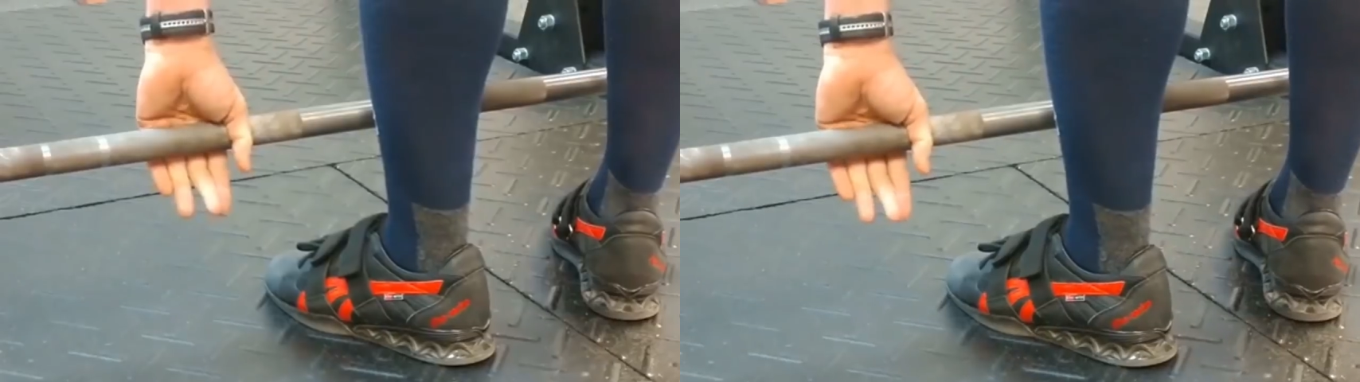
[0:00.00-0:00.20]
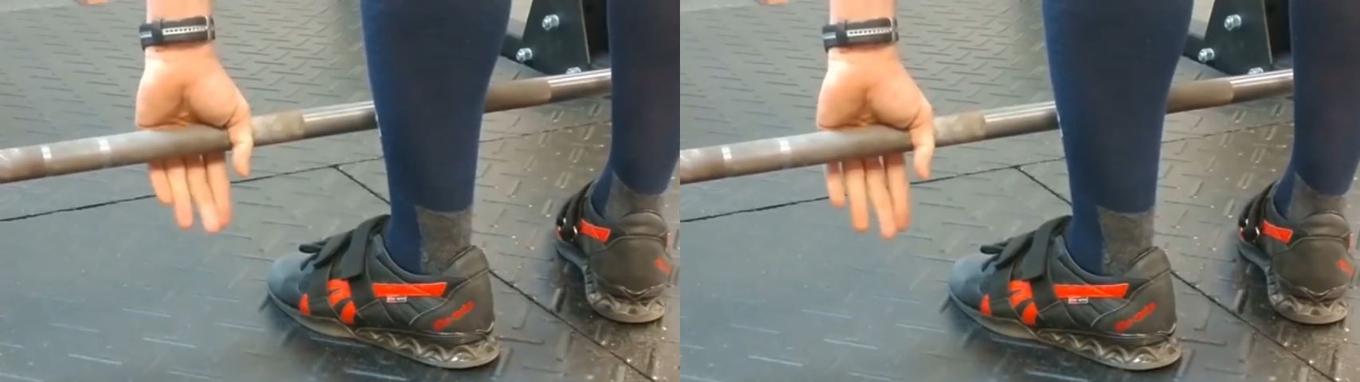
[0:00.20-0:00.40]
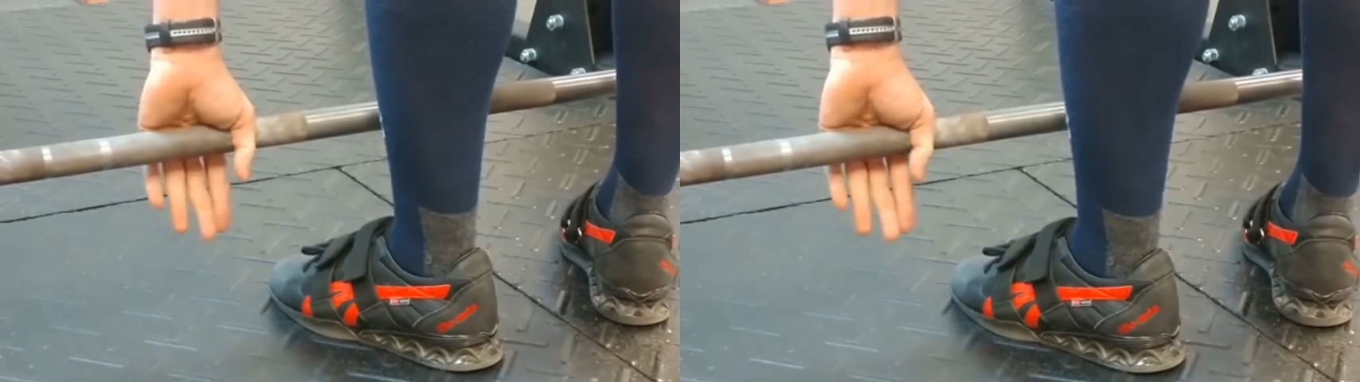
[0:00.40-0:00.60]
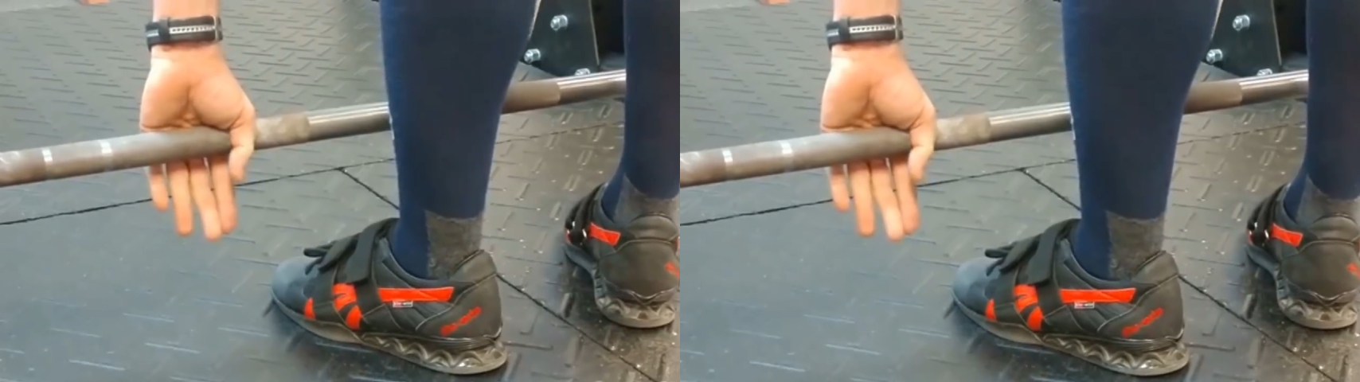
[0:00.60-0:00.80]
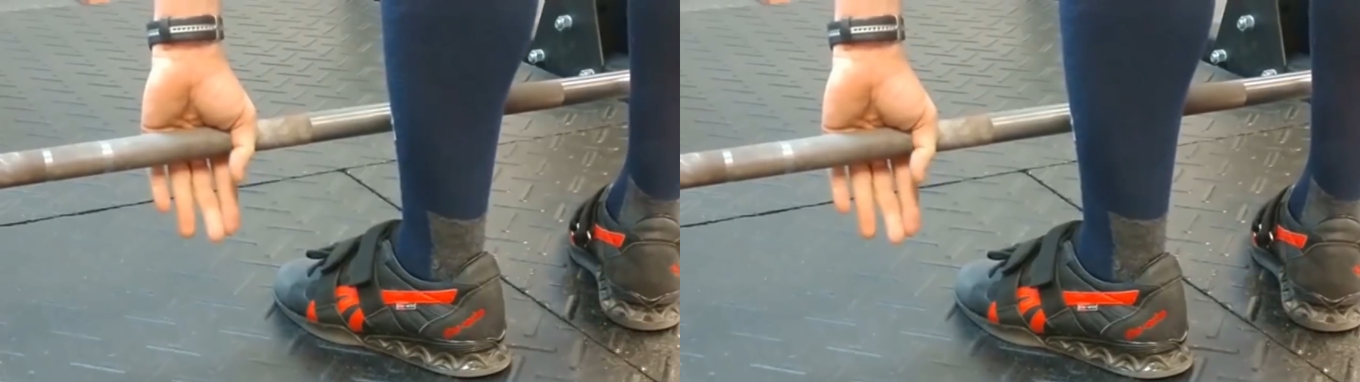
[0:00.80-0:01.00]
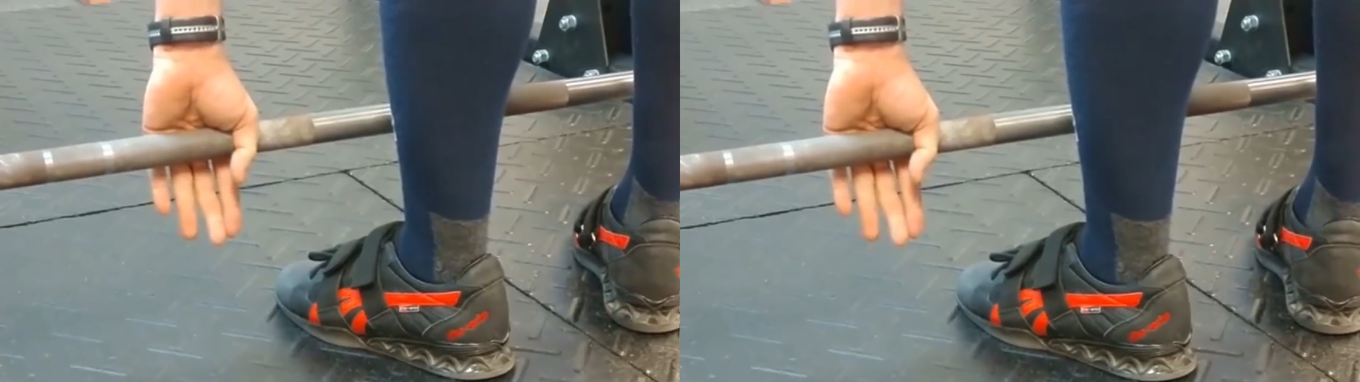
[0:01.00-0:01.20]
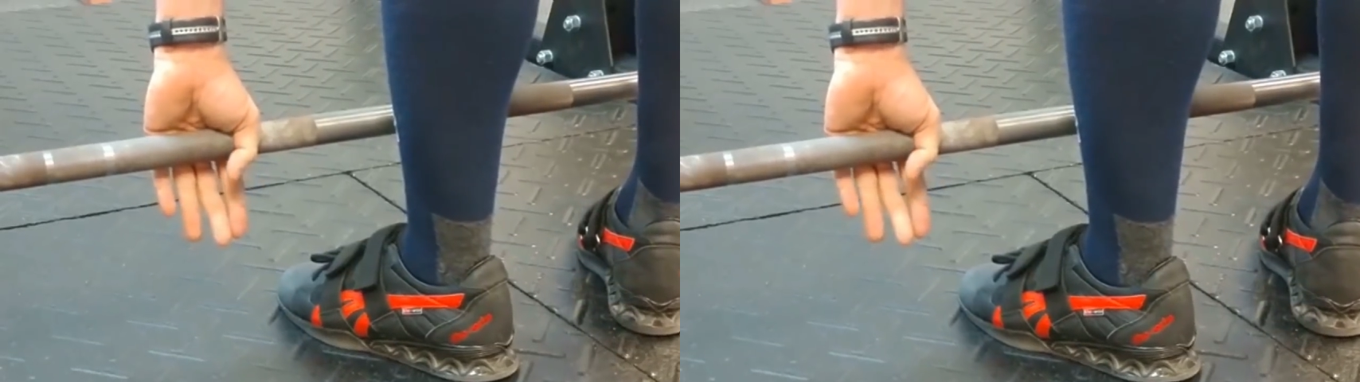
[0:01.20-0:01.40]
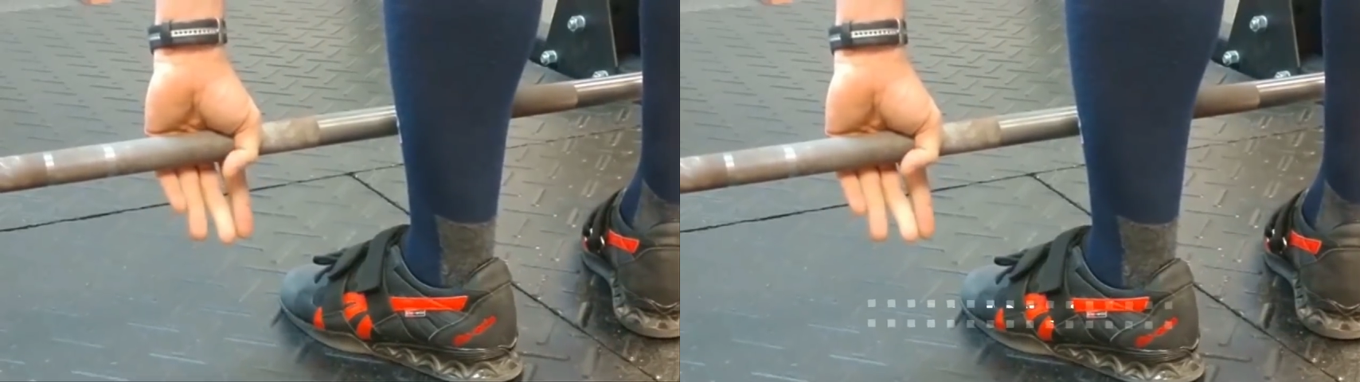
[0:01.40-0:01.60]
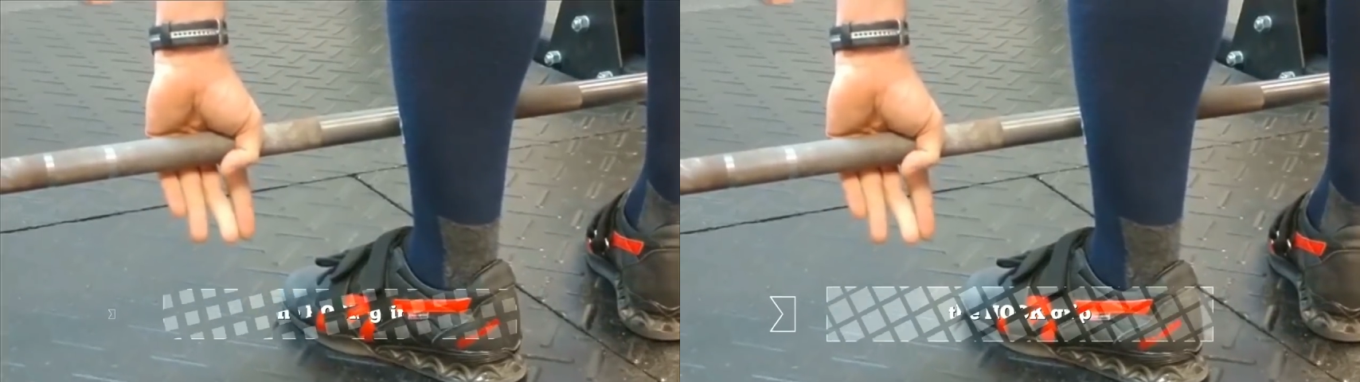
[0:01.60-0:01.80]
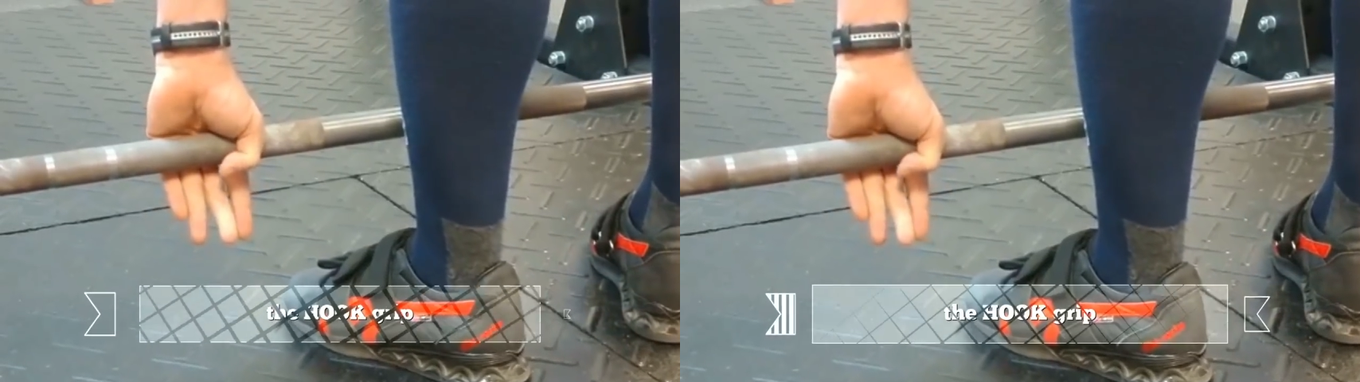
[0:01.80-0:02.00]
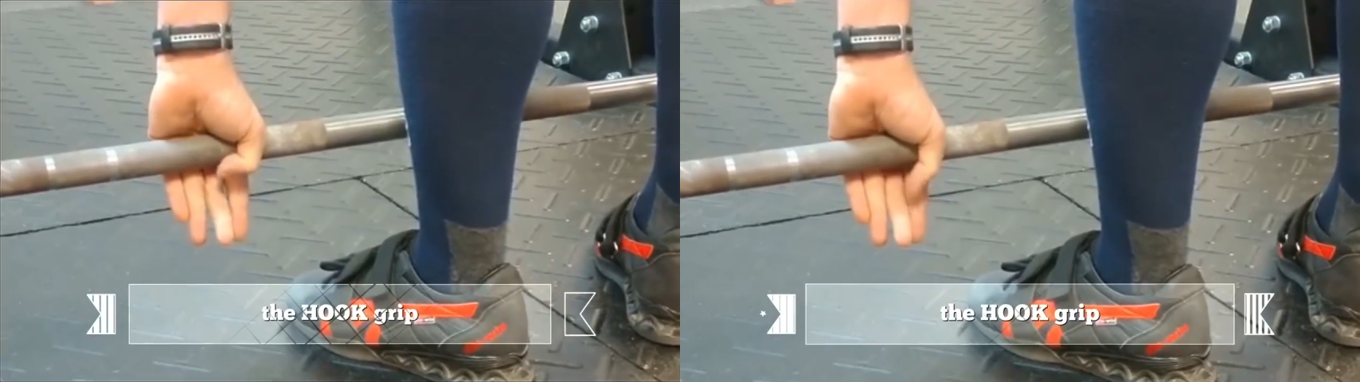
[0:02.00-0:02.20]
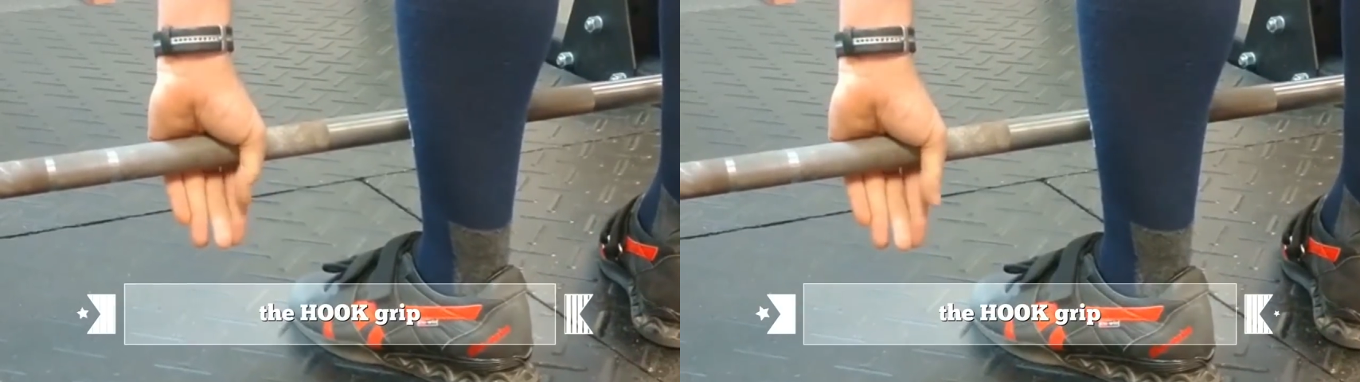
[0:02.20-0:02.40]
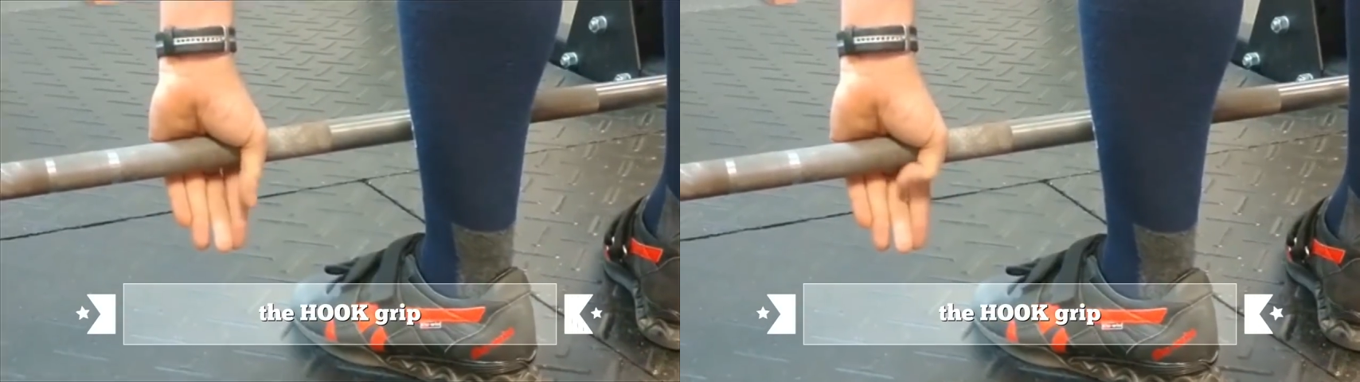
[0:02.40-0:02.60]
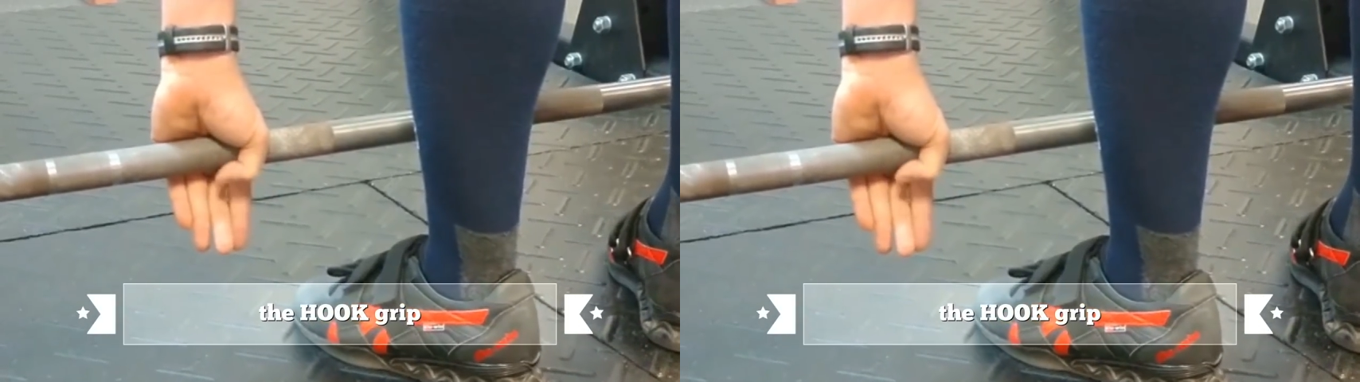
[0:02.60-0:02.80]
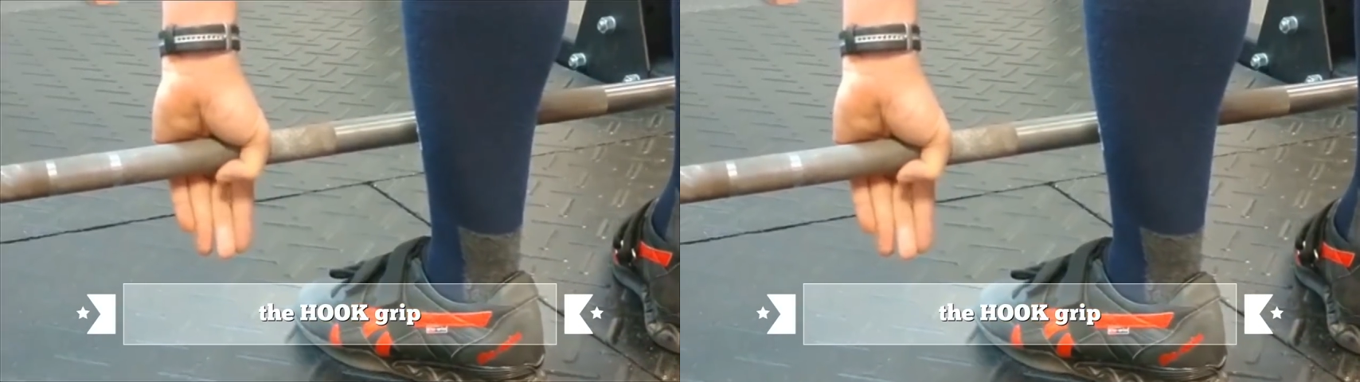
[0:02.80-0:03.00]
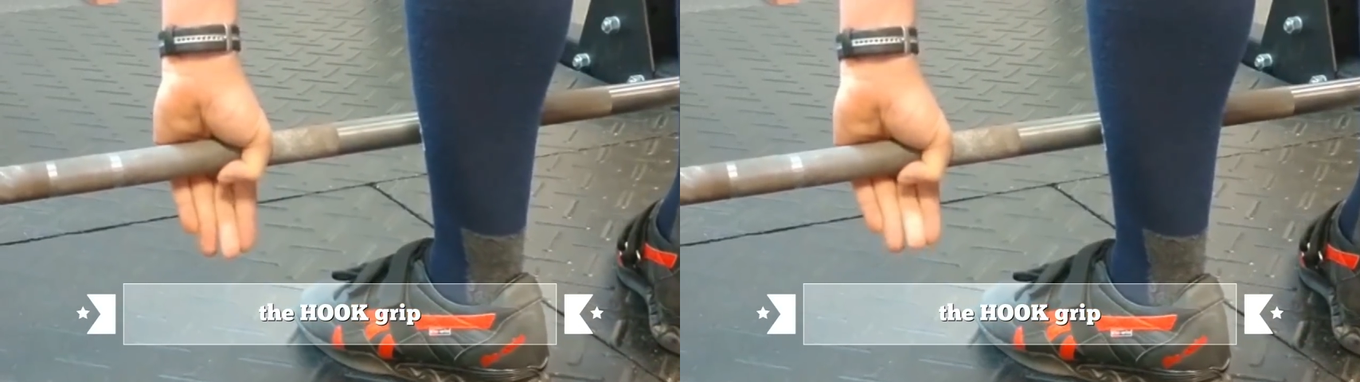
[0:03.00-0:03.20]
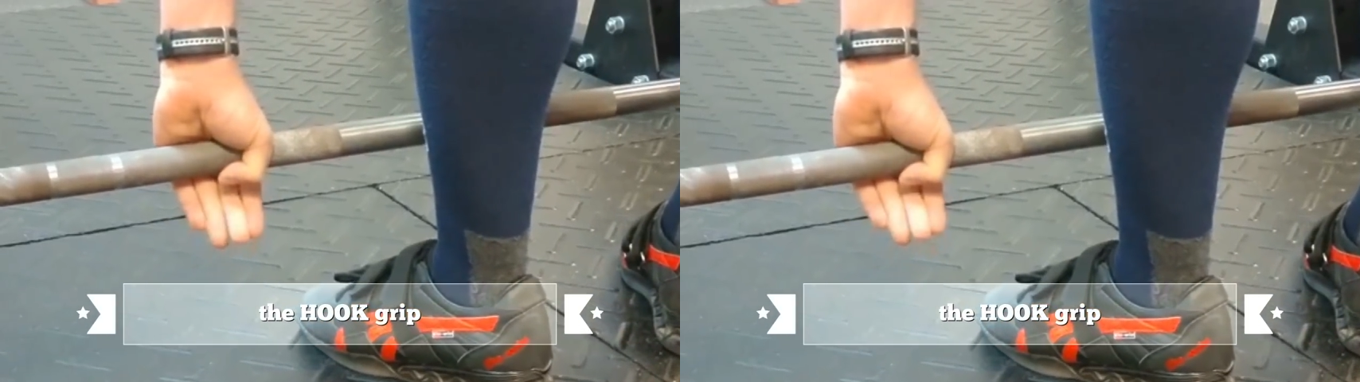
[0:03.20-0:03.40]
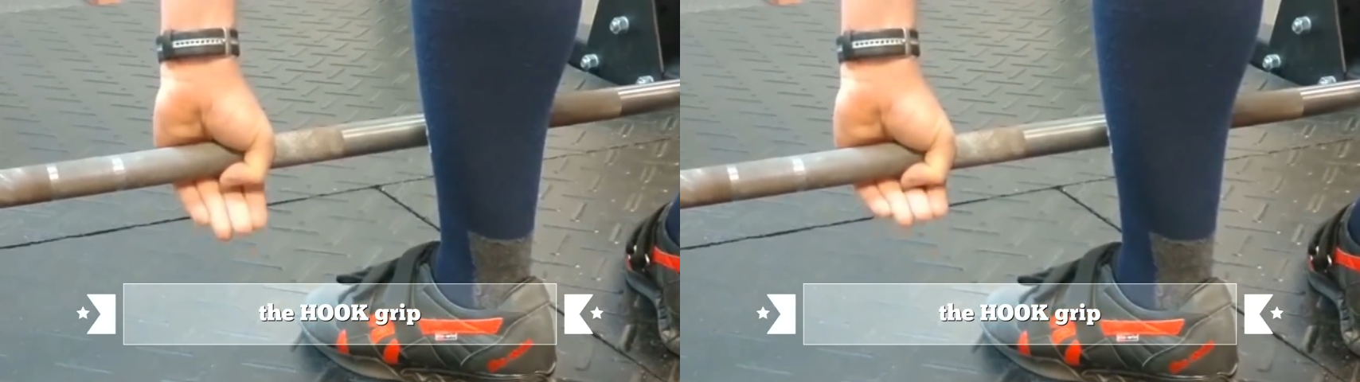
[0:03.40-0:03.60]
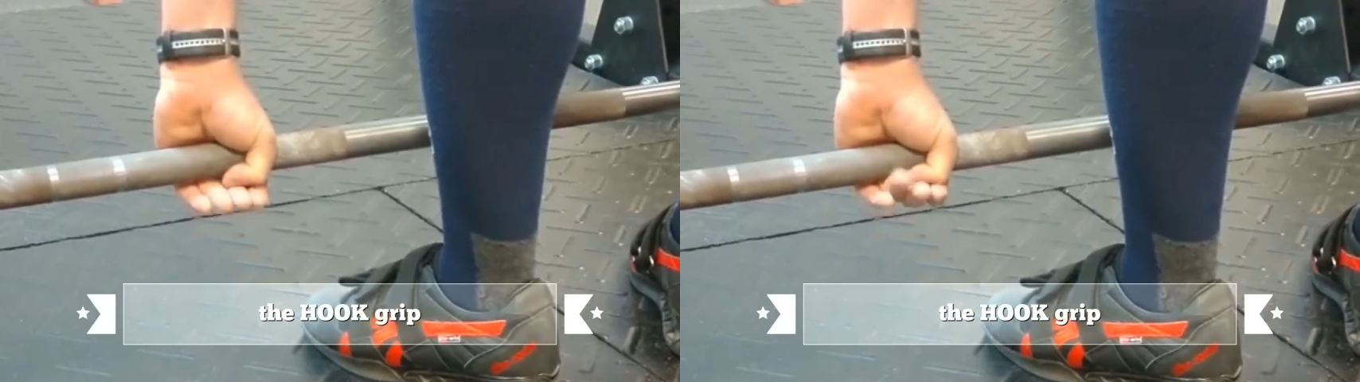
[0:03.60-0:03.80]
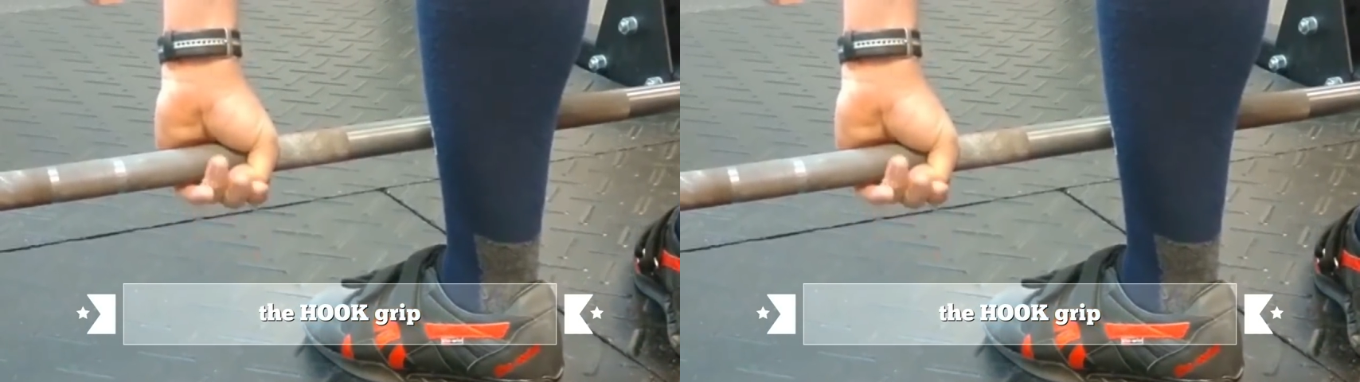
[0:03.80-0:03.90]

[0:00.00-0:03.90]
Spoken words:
[unreadable: no face in view]